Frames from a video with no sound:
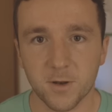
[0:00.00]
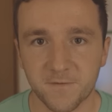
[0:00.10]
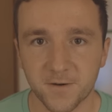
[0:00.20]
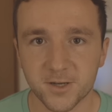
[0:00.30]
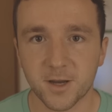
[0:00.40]
When
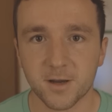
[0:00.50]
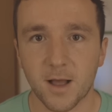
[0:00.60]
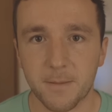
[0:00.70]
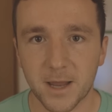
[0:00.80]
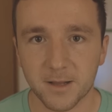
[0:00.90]
you first start
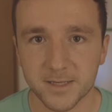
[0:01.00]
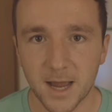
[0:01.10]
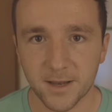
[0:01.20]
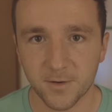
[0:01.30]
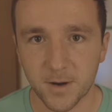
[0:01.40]
climbing
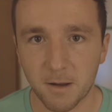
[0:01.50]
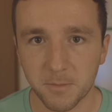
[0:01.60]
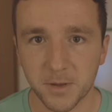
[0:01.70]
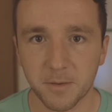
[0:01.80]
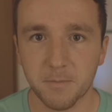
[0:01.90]
outside, you'll
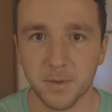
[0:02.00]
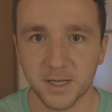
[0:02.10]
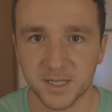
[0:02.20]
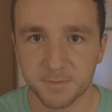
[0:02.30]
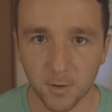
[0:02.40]
probably
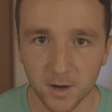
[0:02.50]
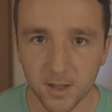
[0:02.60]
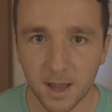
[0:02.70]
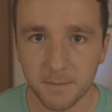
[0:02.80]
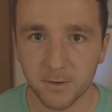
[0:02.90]
be sport
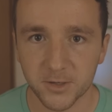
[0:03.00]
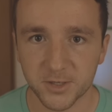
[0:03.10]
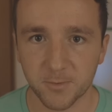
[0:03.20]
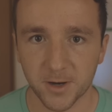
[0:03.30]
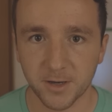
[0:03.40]
climbing,
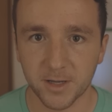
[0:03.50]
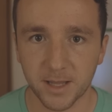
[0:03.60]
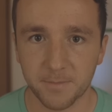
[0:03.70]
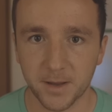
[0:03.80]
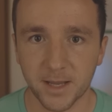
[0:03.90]
which is where you
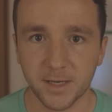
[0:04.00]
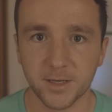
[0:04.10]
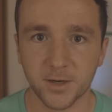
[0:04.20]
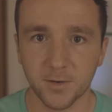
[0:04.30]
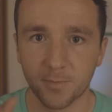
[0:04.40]
clip
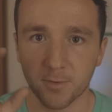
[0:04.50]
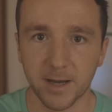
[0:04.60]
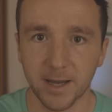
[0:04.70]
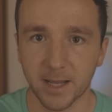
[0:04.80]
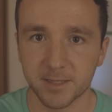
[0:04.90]
into
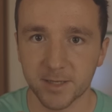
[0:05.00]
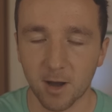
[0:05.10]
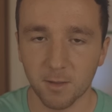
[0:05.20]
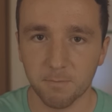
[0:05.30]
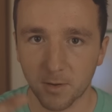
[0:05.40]

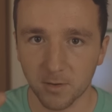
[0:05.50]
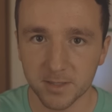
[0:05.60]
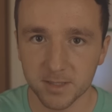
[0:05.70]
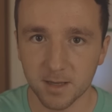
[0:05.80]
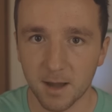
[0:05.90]
pre-installed
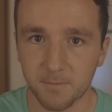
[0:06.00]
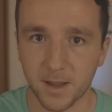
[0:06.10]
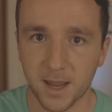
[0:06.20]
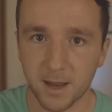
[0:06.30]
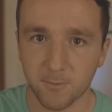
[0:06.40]
bolts
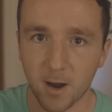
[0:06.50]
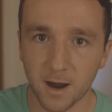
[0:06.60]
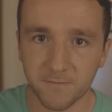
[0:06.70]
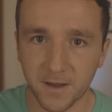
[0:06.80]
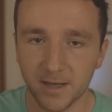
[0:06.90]
up a
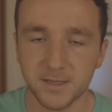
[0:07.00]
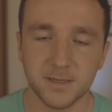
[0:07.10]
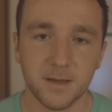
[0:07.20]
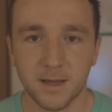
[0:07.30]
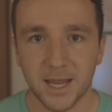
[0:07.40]
rock
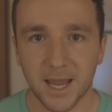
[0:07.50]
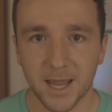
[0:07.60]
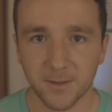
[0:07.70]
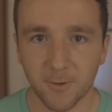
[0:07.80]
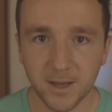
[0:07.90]
face.
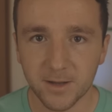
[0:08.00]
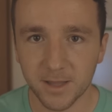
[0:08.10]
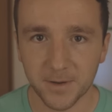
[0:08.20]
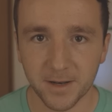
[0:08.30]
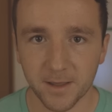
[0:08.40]
And the way you
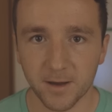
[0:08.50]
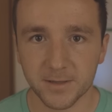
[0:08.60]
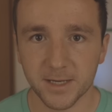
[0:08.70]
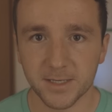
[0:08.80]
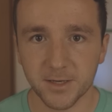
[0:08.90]
clip into
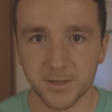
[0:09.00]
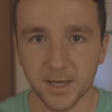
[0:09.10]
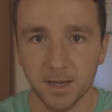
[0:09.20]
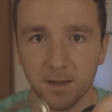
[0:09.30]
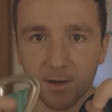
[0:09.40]
those is
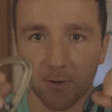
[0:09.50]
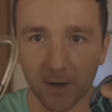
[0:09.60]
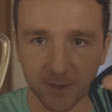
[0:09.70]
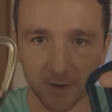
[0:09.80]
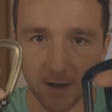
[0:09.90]
using
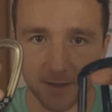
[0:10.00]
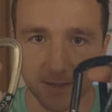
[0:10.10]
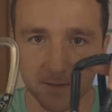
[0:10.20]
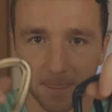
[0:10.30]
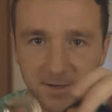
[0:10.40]
quick
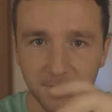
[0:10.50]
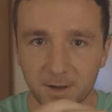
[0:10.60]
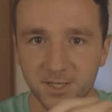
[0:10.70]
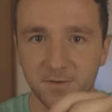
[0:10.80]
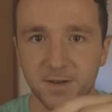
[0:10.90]
draws. There's a
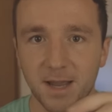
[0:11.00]
bunch of different